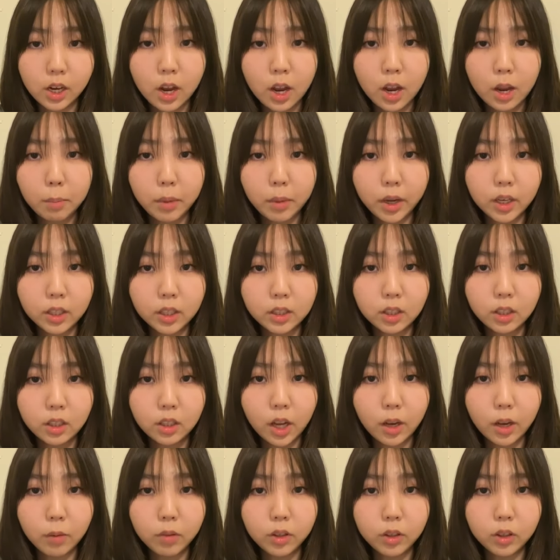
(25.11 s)
made us
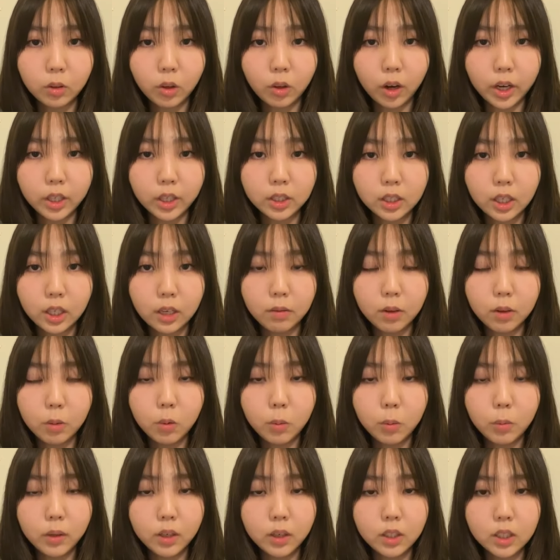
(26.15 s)
alive with Christ even when
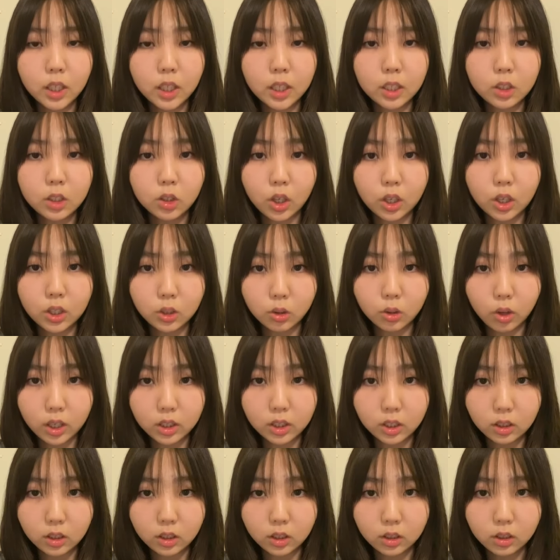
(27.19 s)
we were dead in
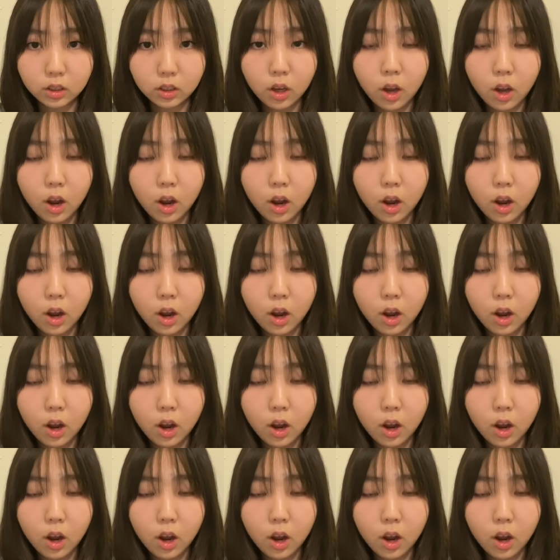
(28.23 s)
transgressions.